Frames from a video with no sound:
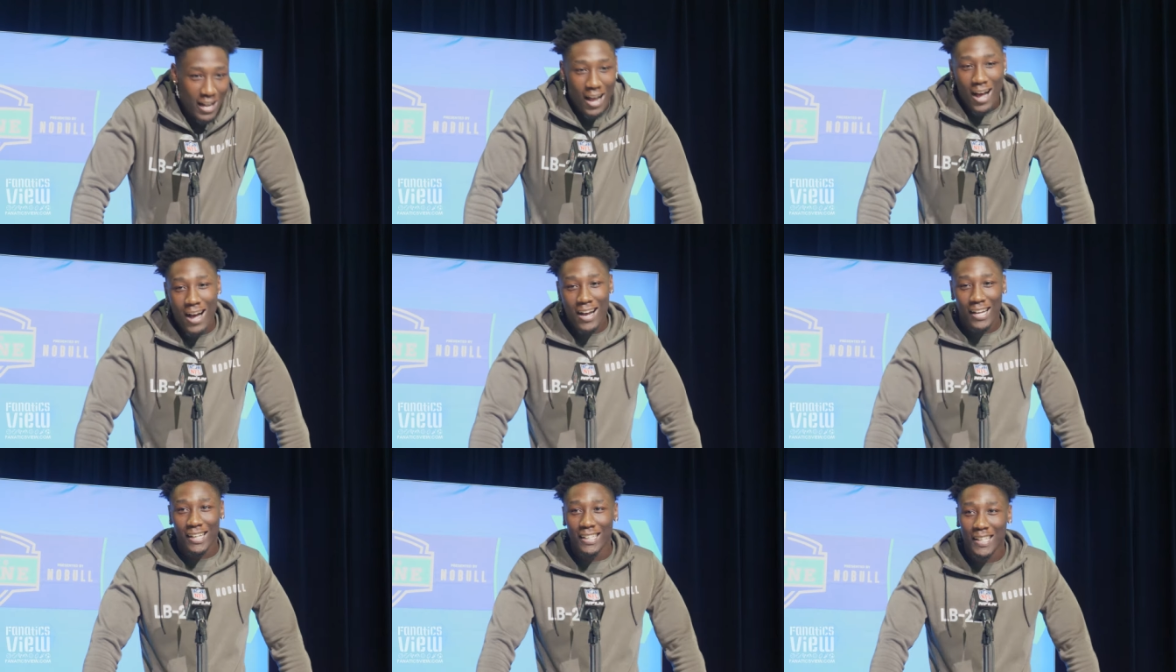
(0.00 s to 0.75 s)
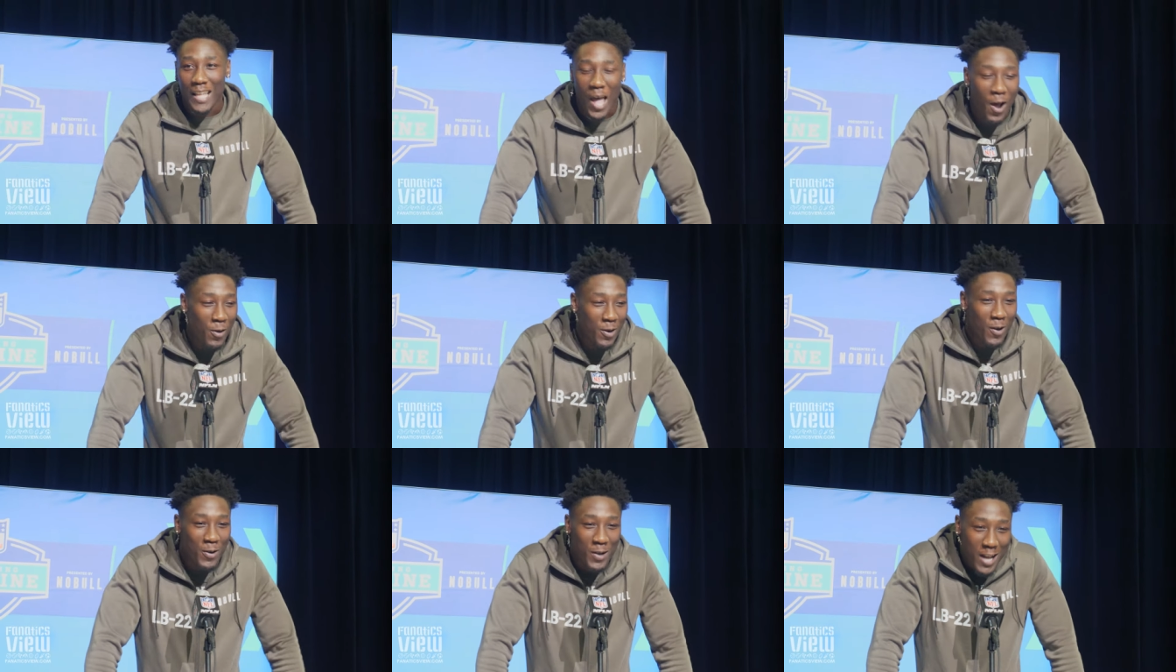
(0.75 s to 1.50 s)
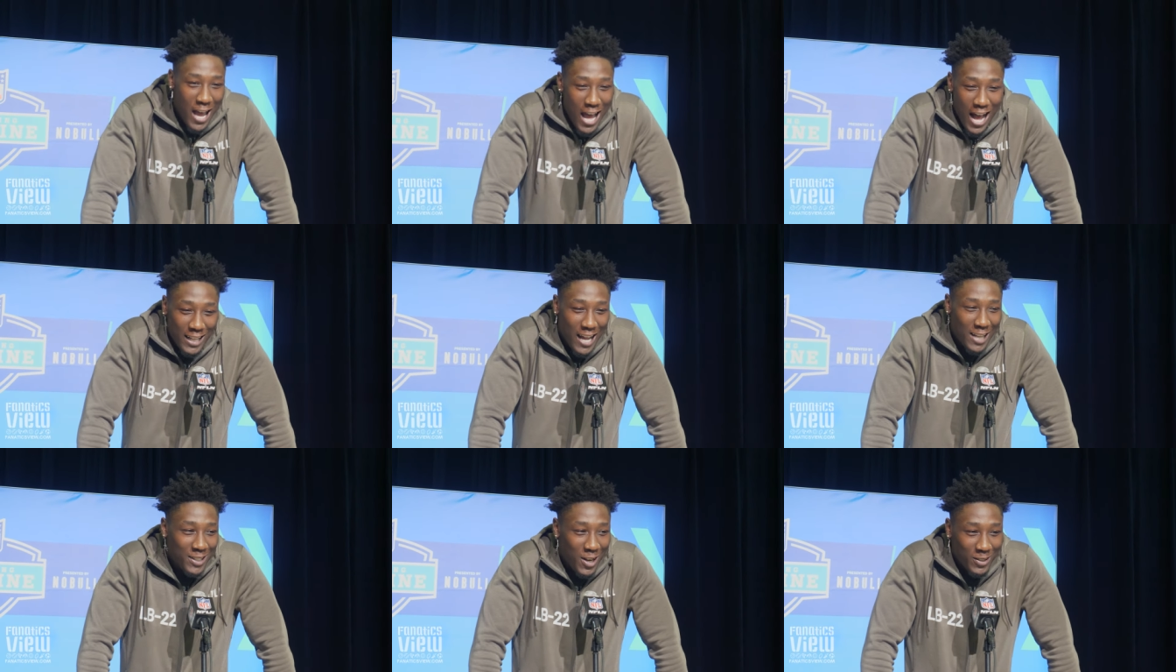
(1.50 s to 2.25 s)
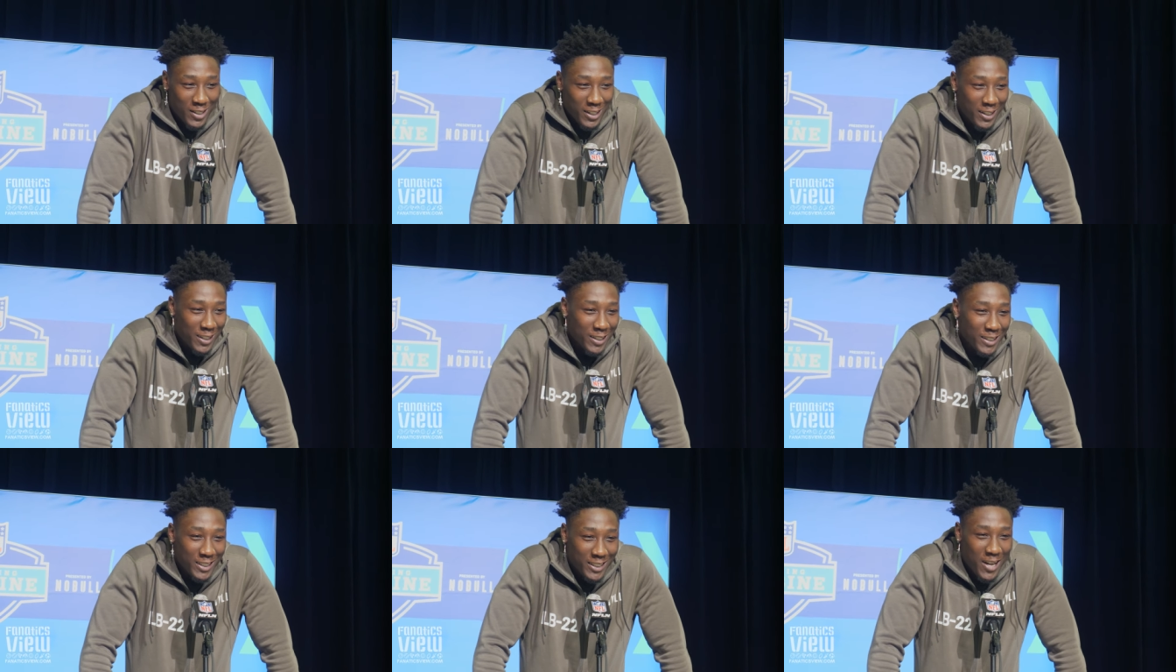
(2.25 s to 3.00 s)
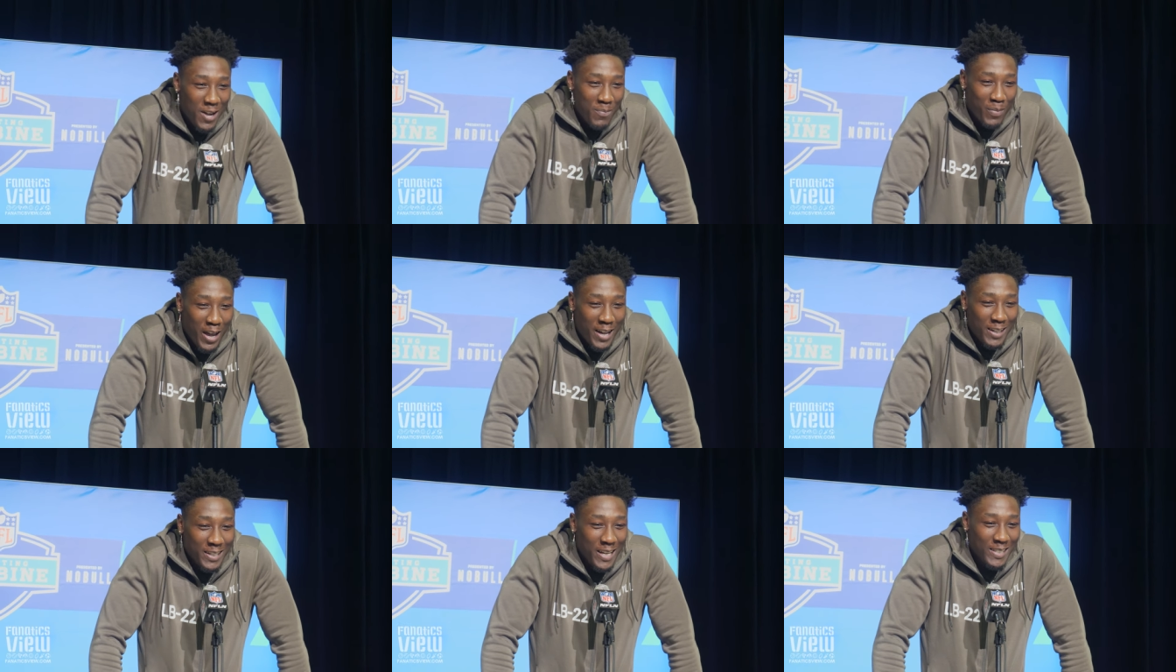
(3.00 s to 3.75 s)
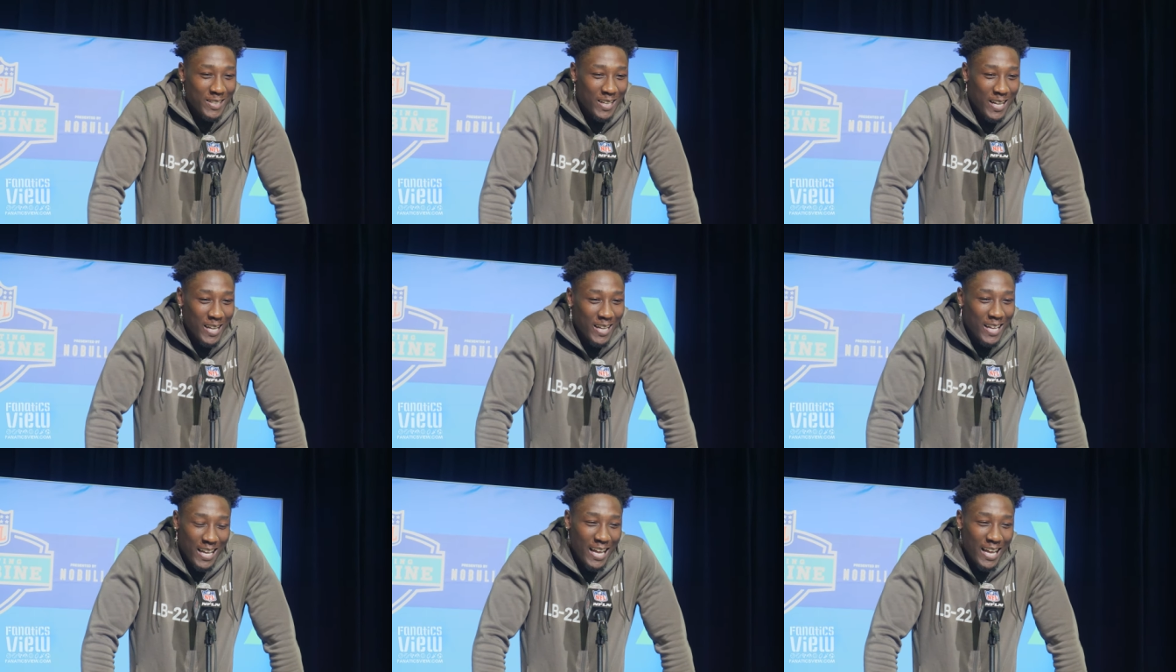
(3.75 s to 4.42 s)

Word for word: Uh, I don't know. I, I talked to Sean Payton yesterday,